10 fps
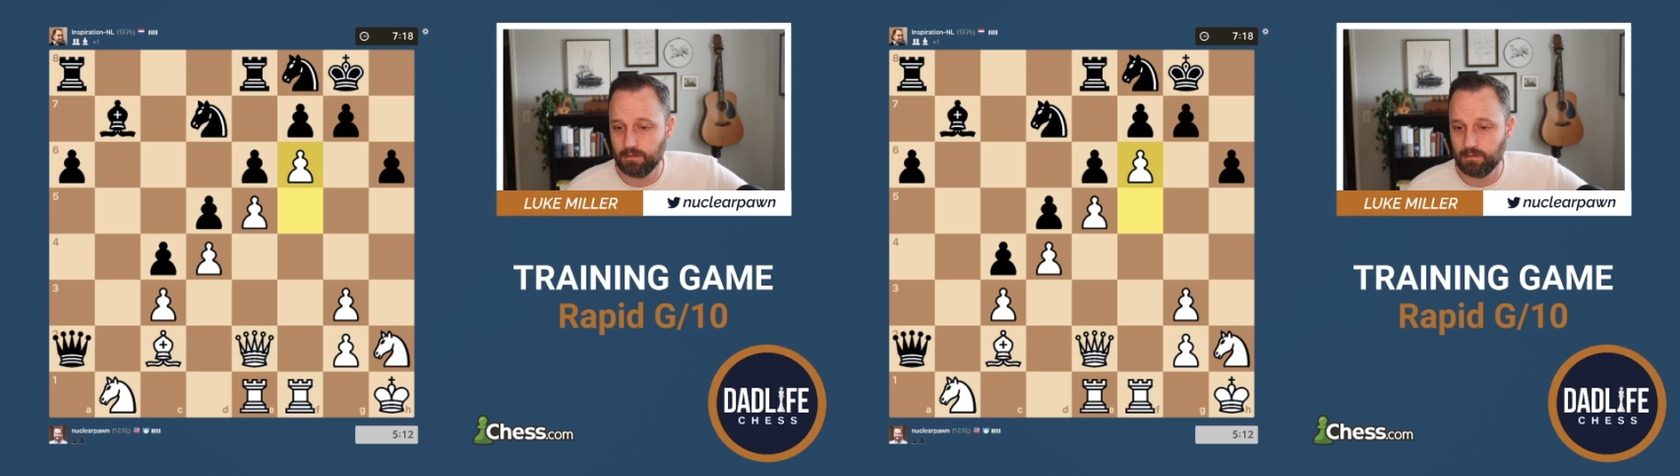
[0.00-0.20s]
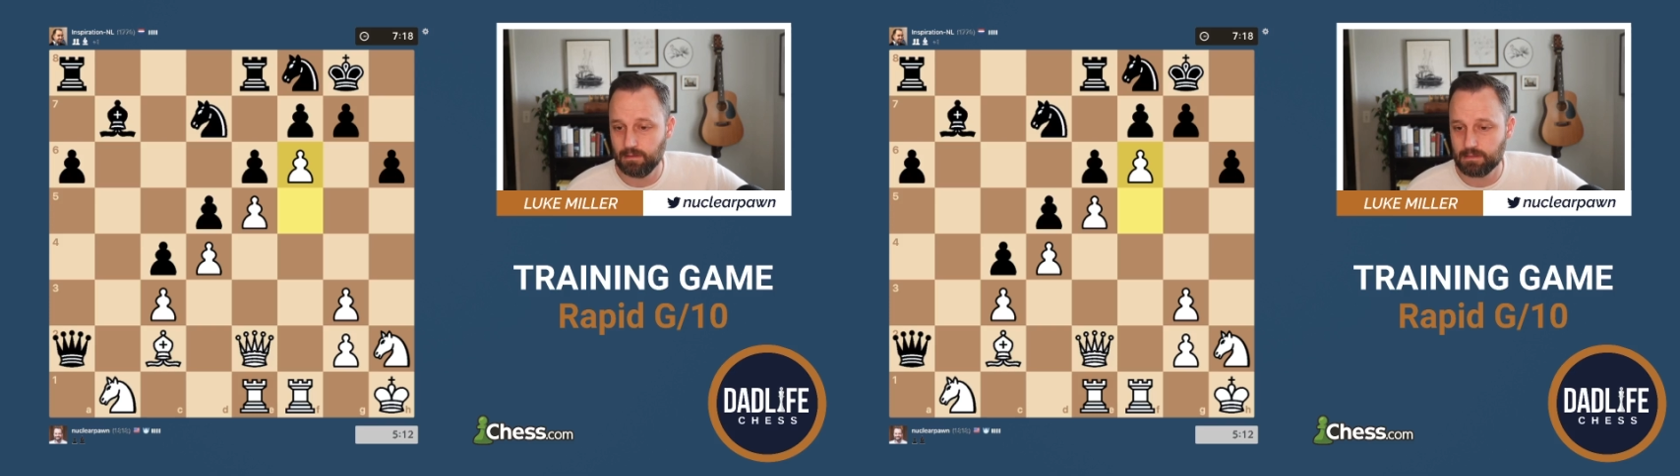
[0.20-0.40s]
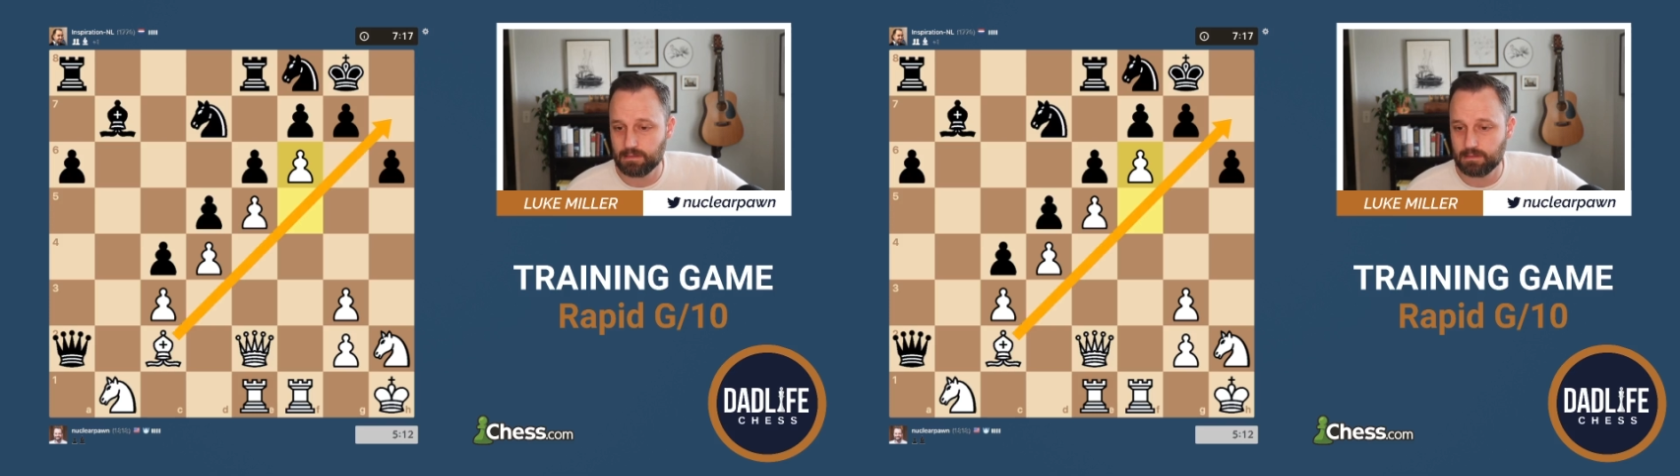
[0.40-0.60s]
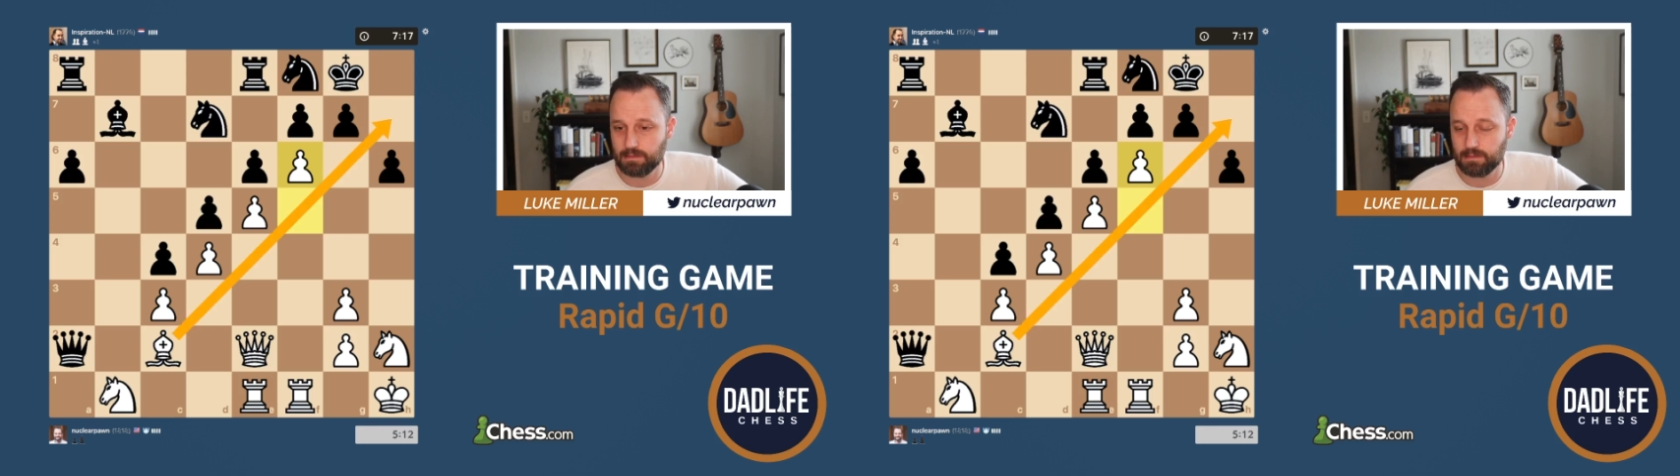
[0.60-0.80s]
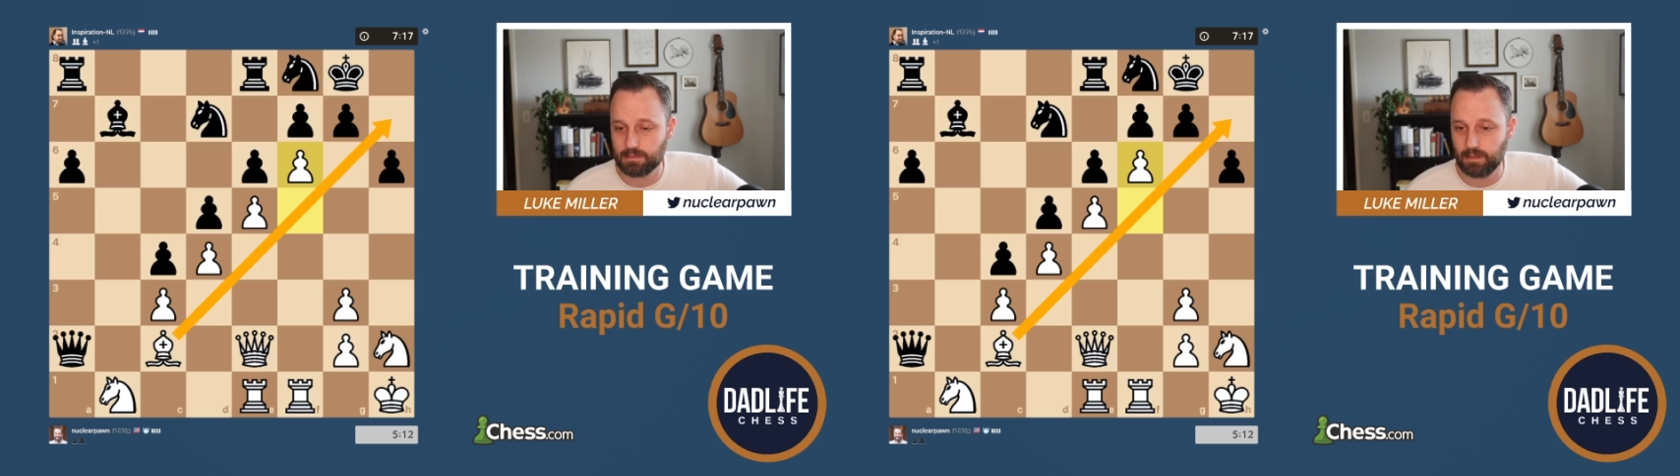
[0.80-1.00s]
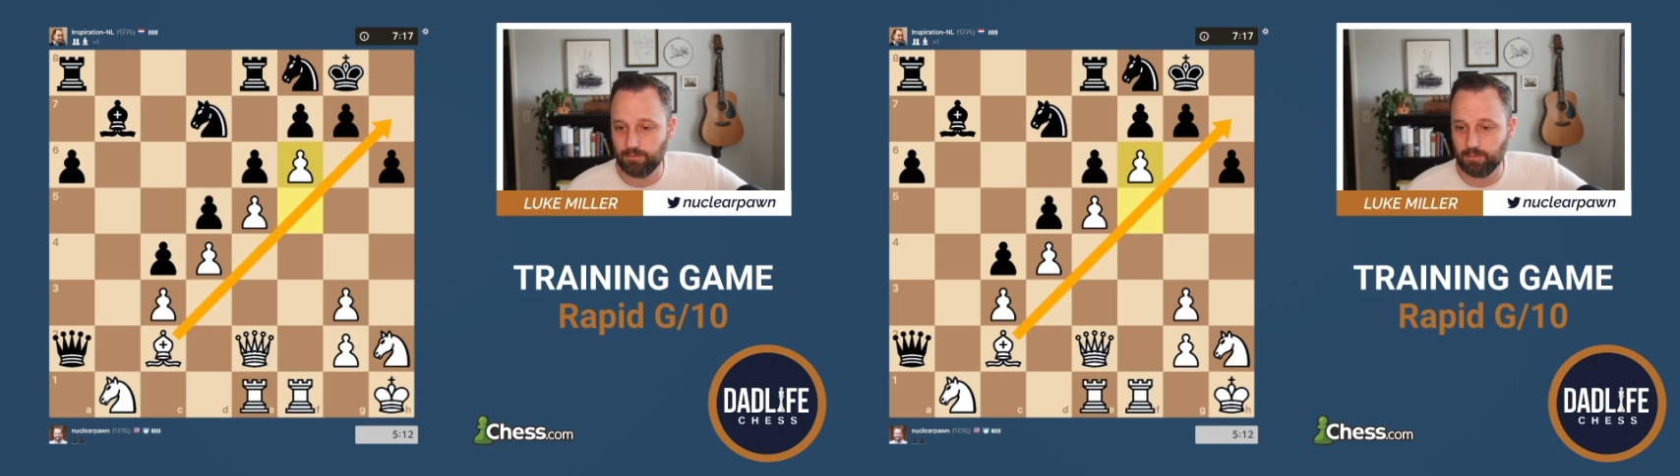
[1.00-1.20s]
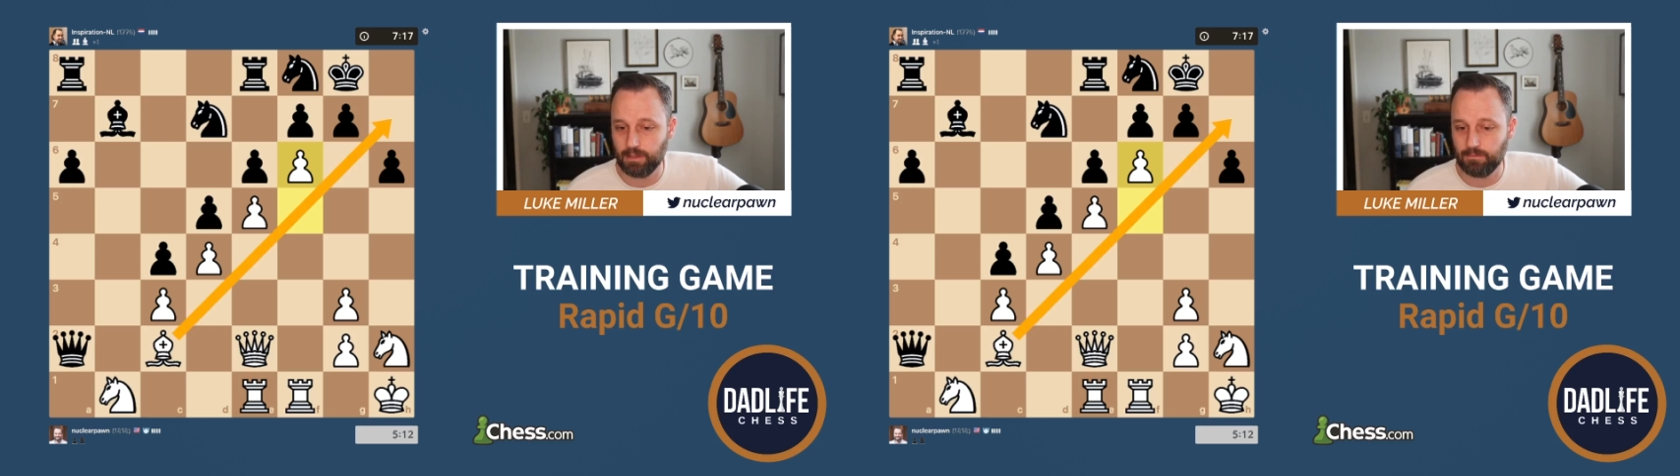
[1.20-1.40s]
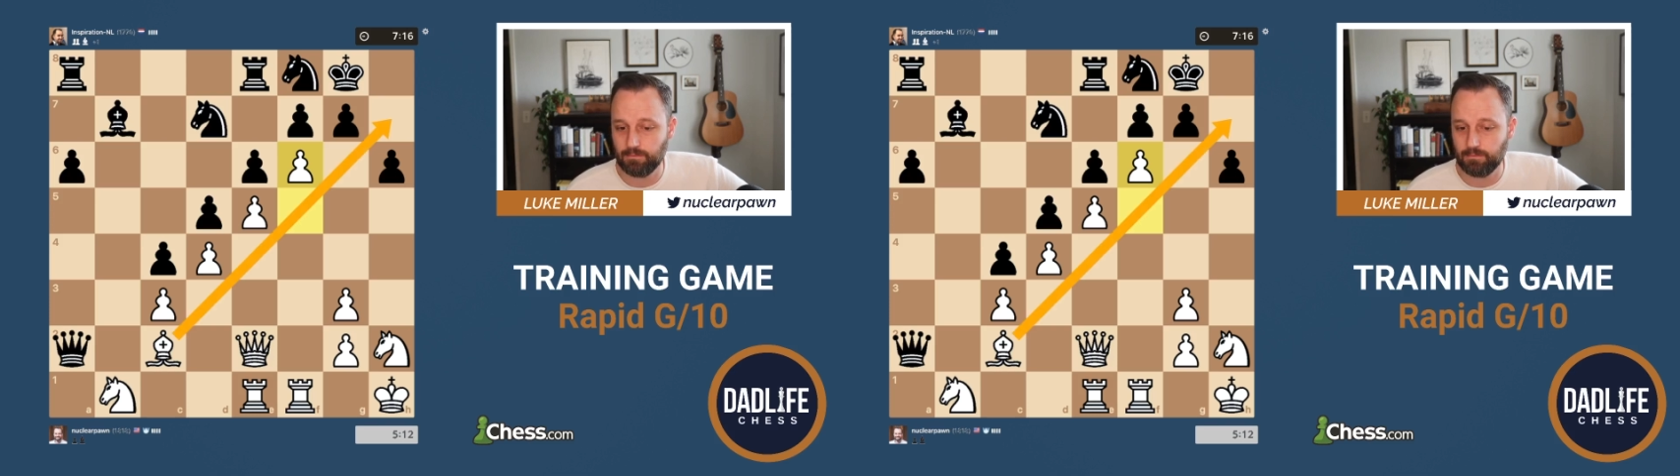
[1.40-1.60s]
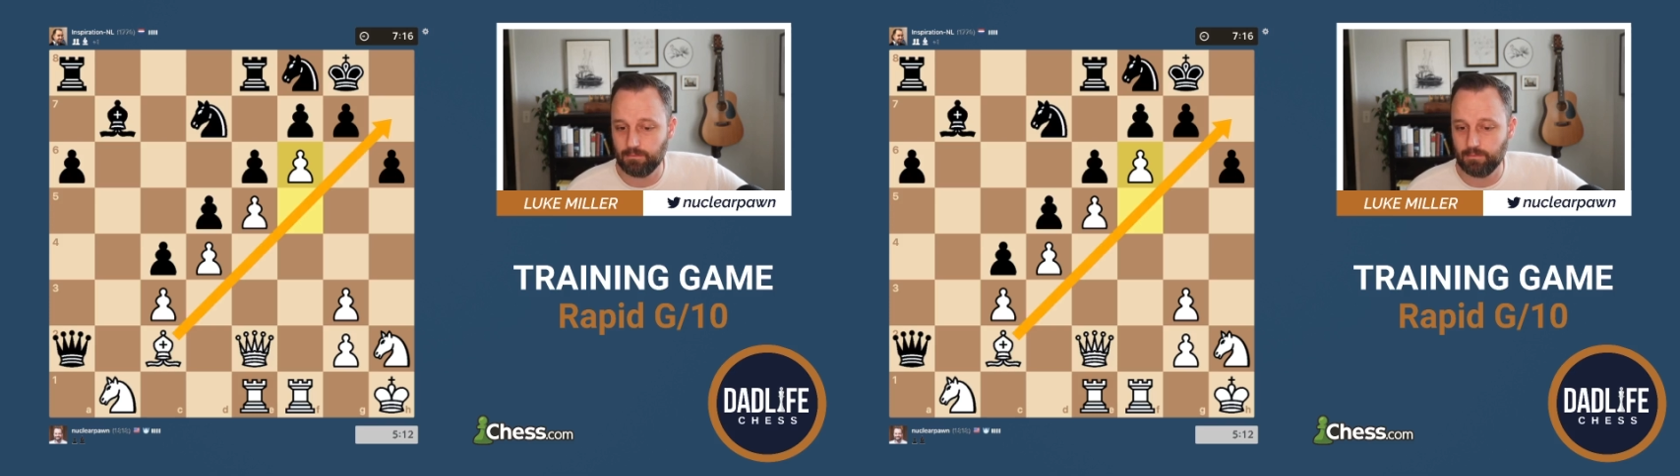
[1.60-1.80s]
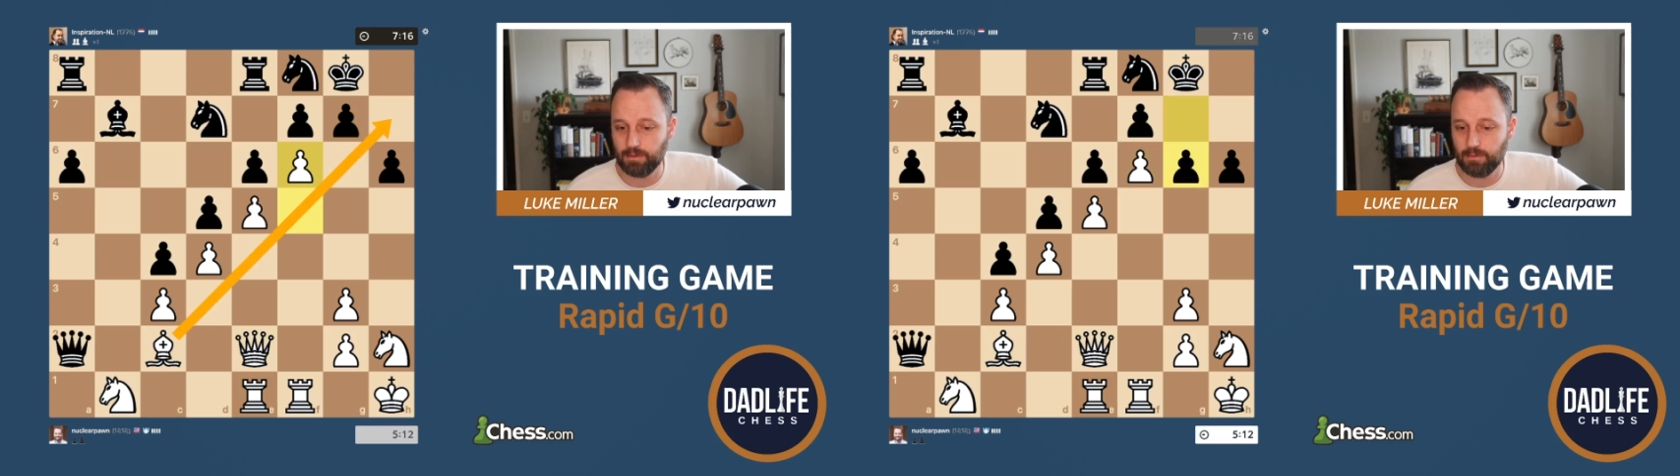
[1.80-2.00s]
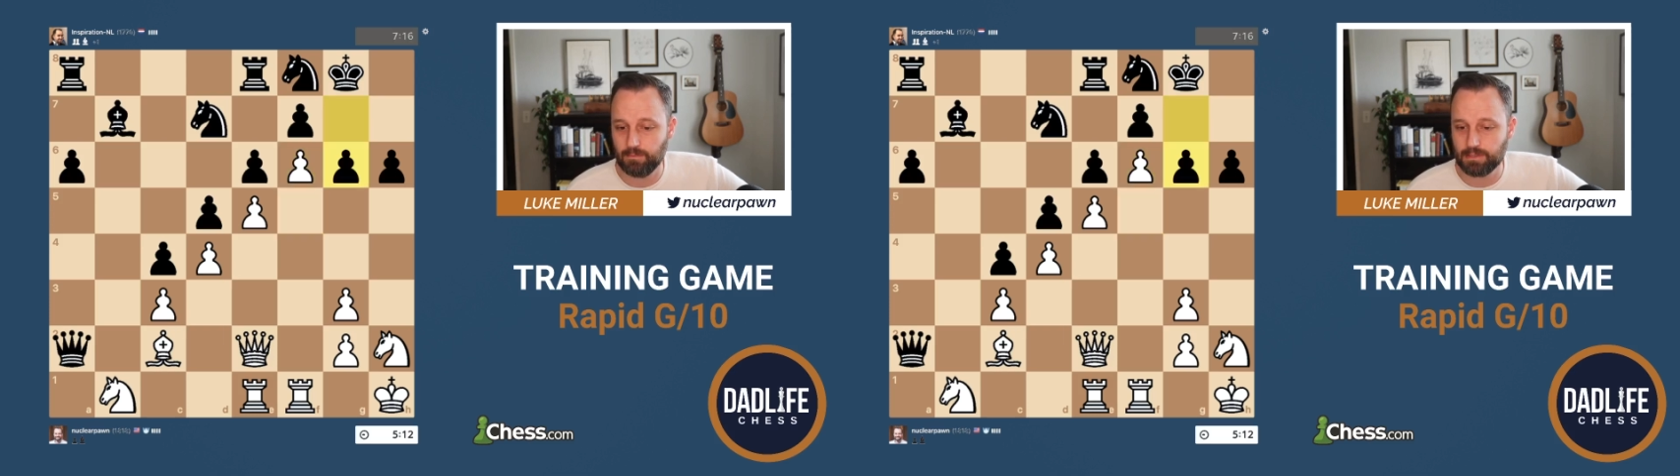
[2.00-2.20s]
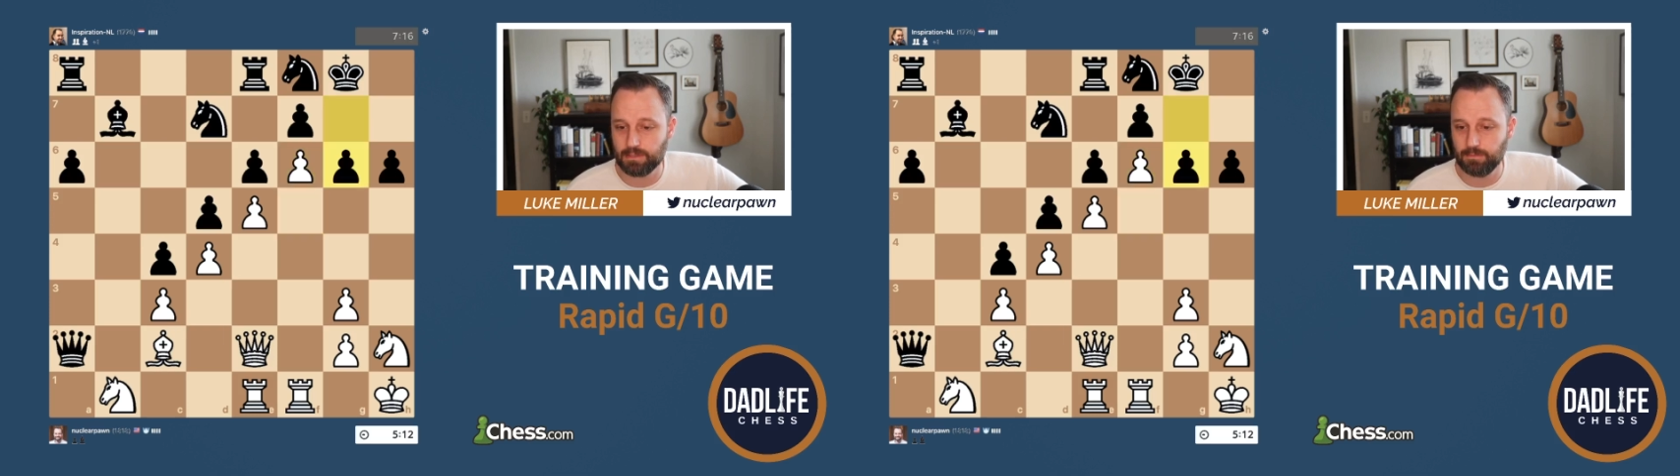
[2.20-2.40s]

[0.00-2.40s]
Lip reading: This discovery with the bishop